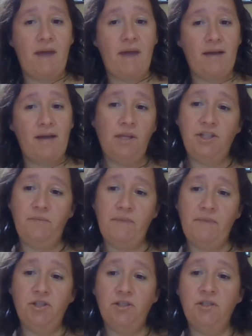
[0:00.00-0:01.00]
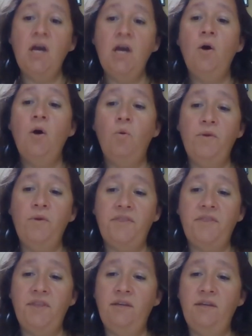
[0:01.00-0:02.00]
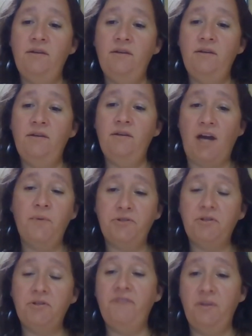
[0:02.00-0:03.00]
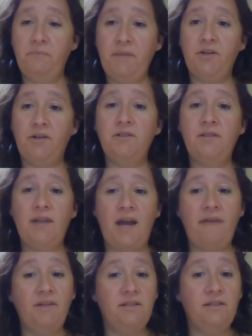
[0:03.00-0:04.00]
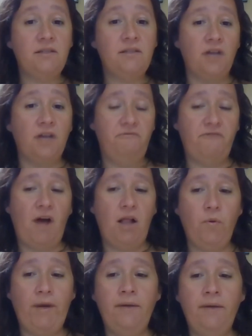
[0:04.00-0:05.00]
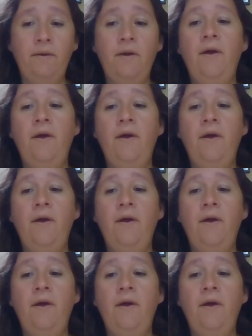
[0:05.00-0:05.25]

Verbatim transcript: massacre, like she mentioned, with the documentary filmmakers and having a discussion following.